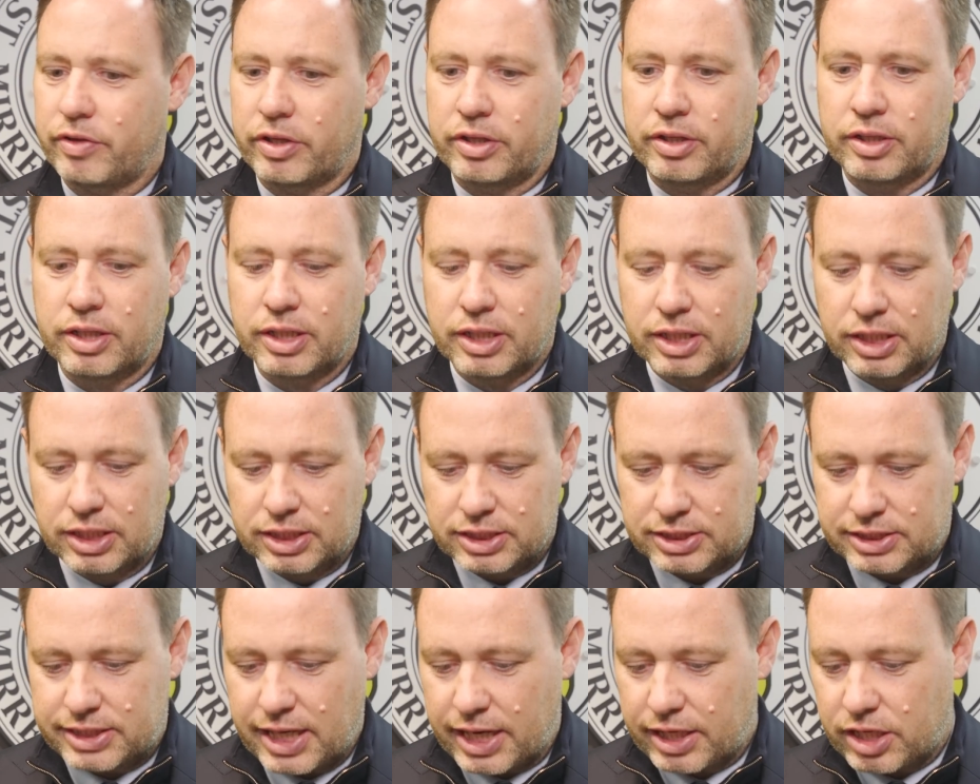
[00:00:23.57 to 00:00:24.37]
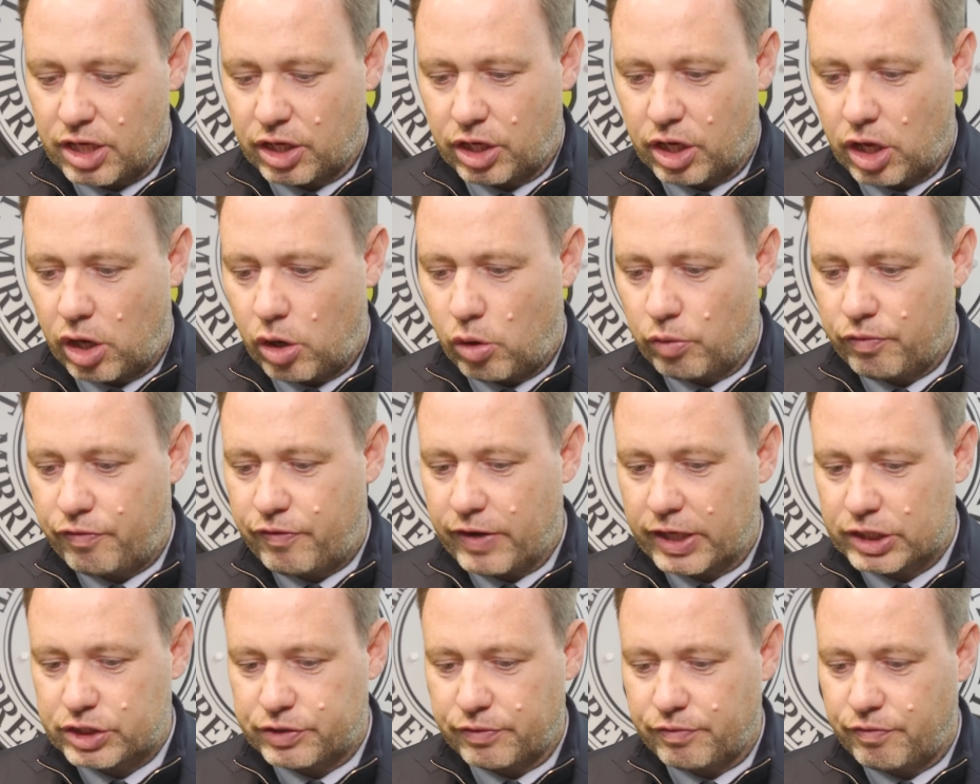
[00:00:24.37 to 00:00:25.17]
And second goal,
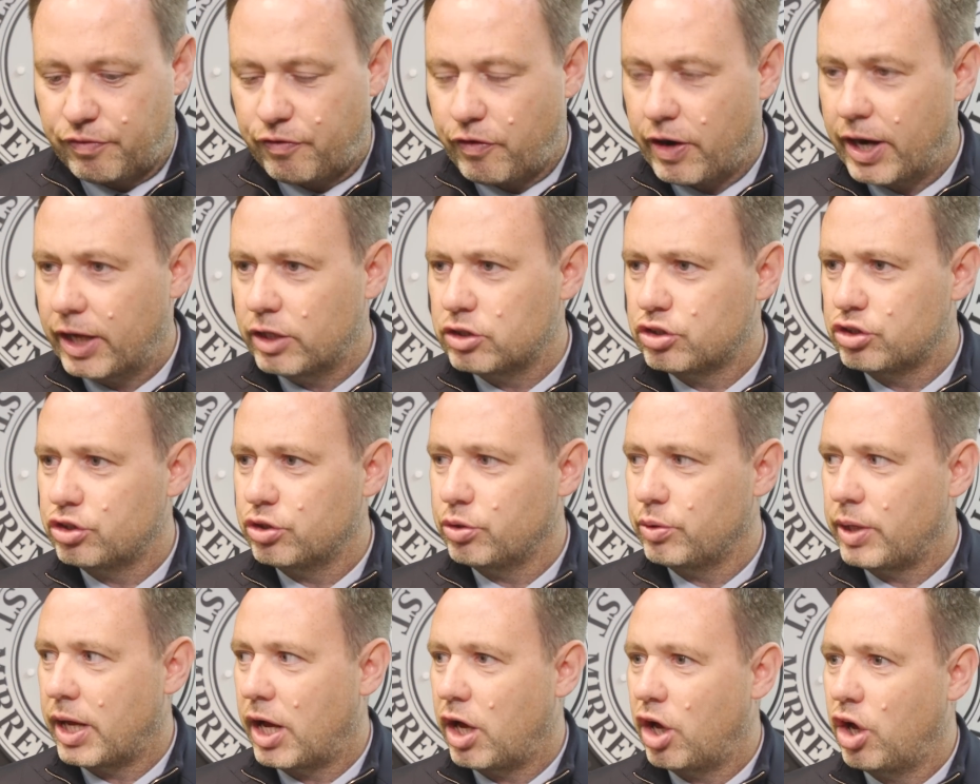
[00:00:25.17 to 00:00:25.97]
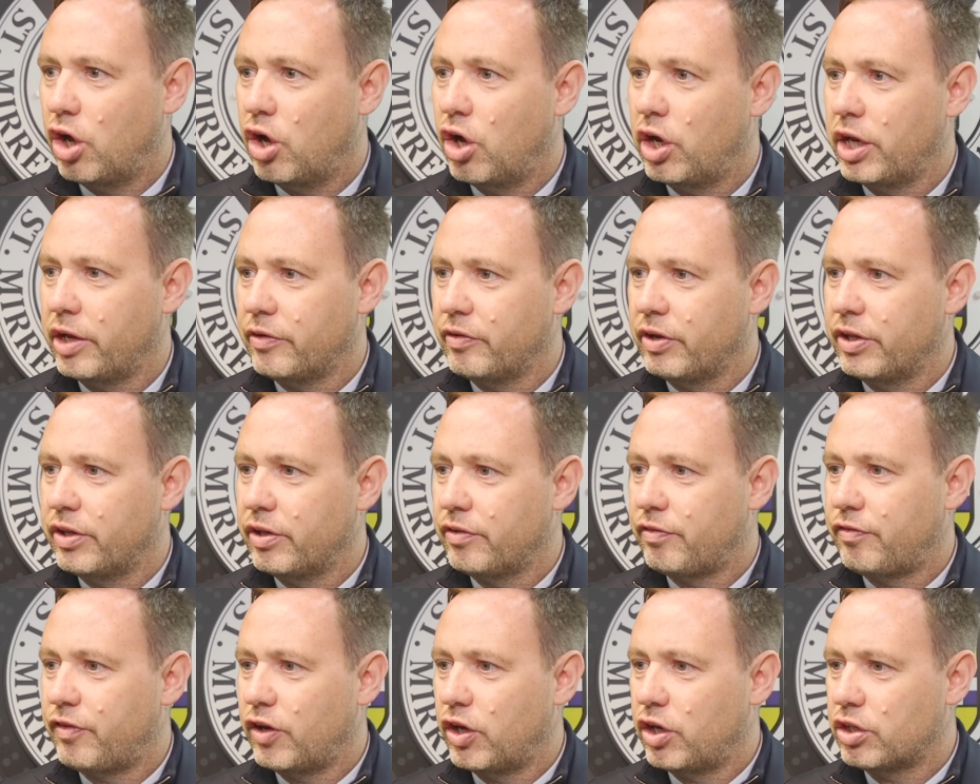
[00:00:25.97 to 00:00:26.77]
Fashion threatened to do that earlier in
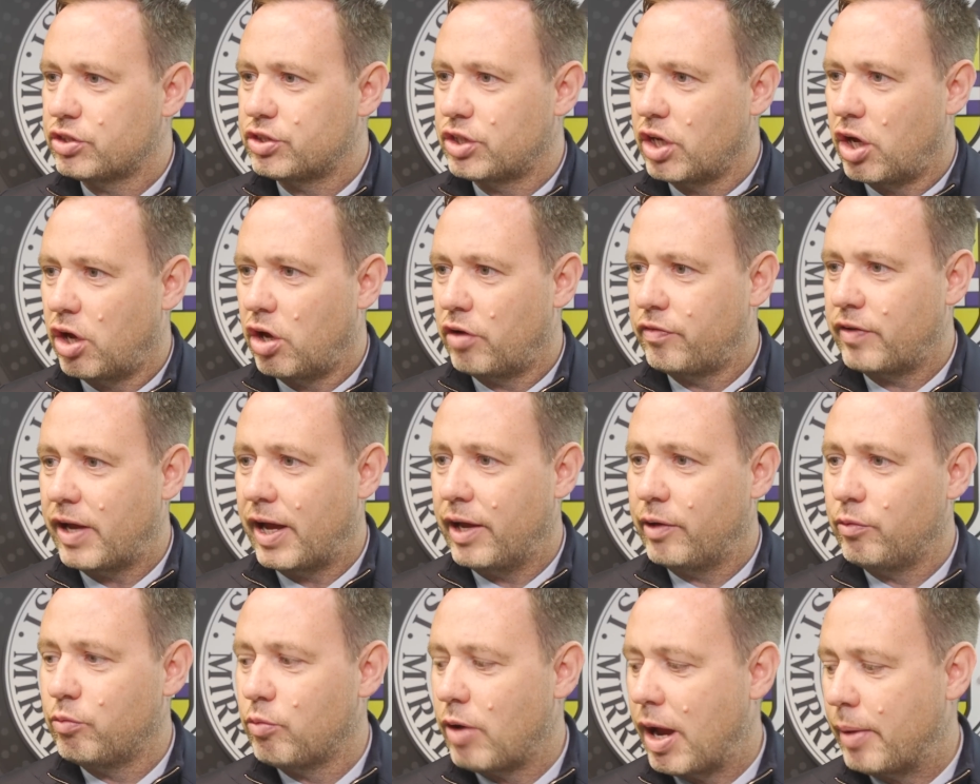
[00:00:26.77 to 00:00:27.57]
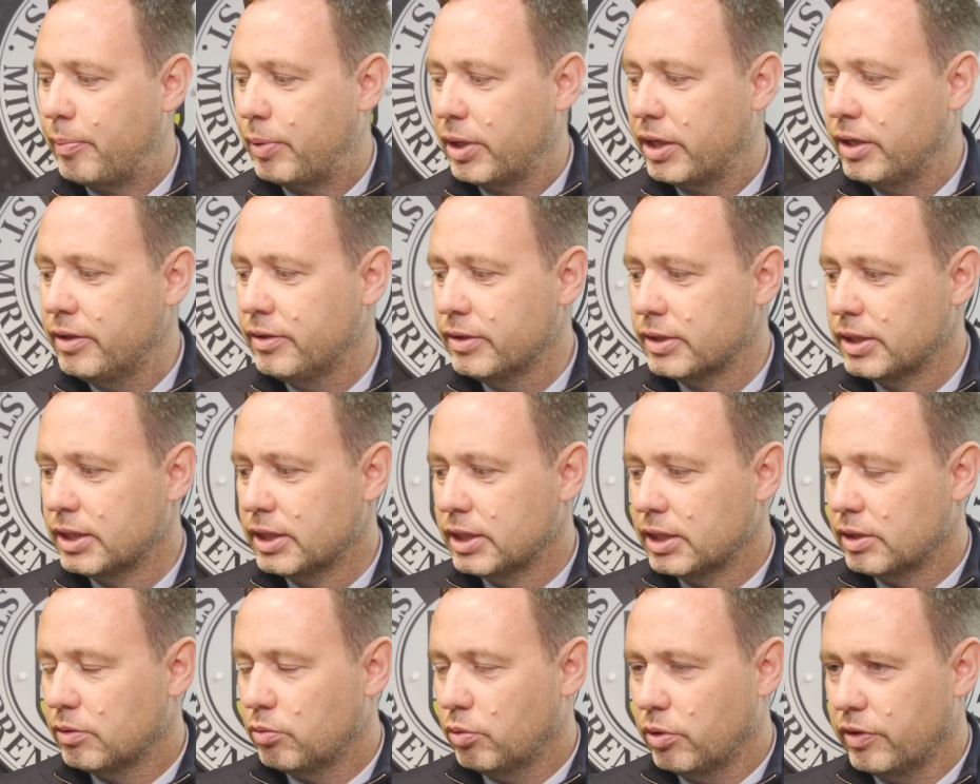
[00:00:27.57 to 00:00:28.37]
the first half, and Rabie
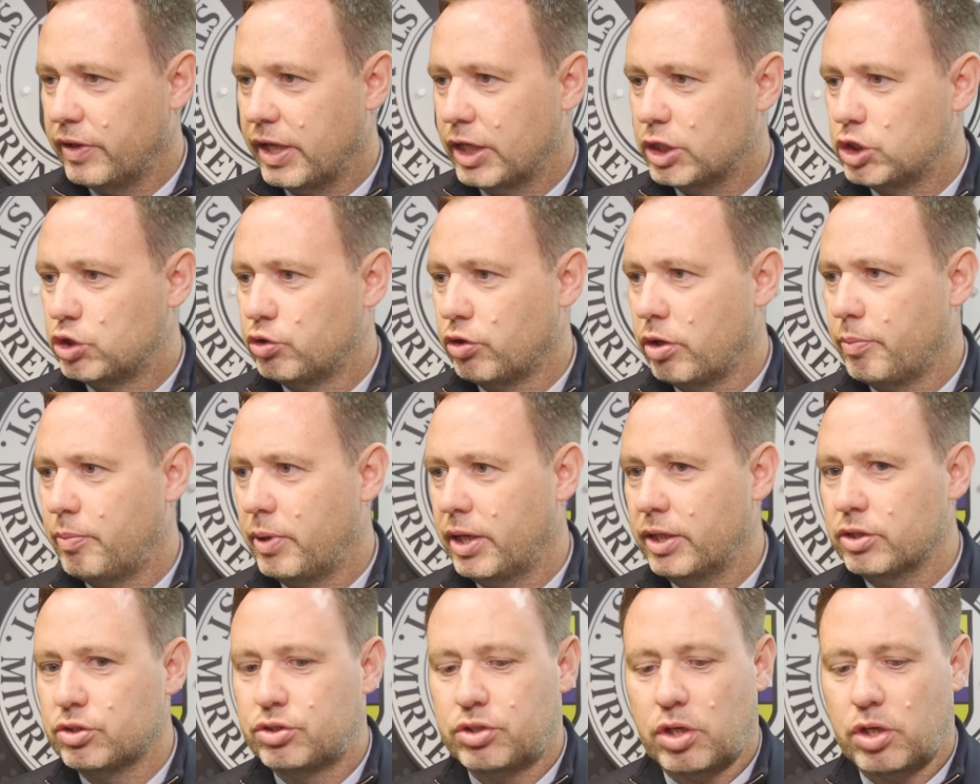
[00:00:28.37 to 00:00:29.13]
with their dribbling.